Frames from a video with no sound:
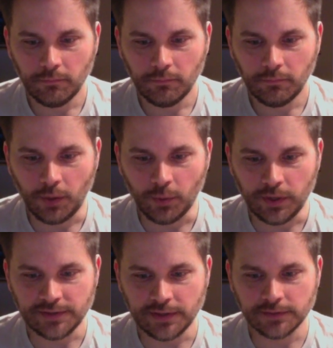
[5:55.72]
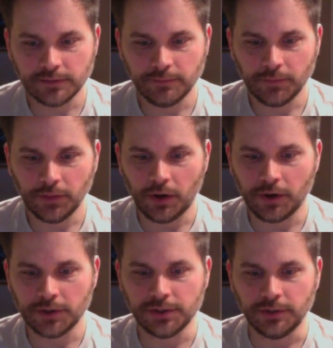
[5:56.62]
now, when he says
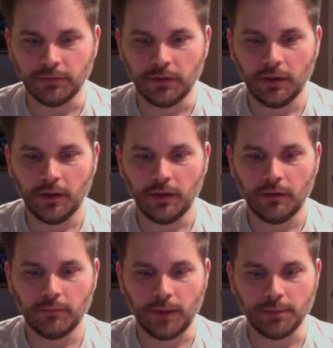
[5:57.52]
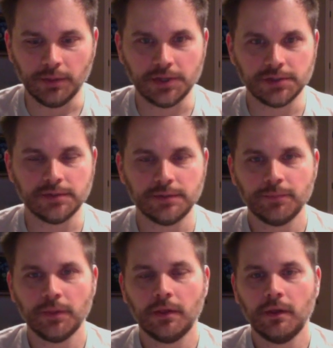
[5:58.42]
large in uh, populations,
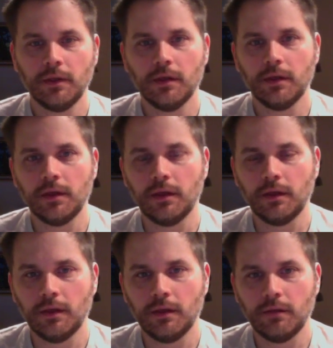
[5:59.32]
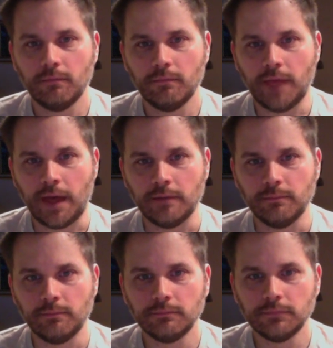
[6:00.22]
that
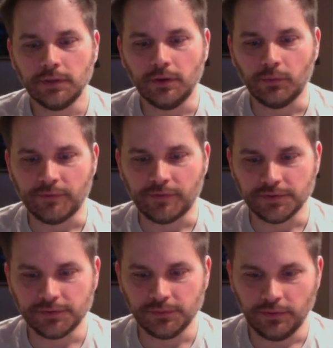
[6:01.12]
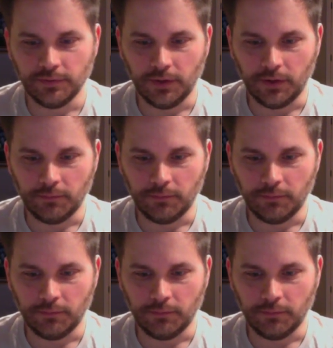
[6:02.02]
you know refers to um,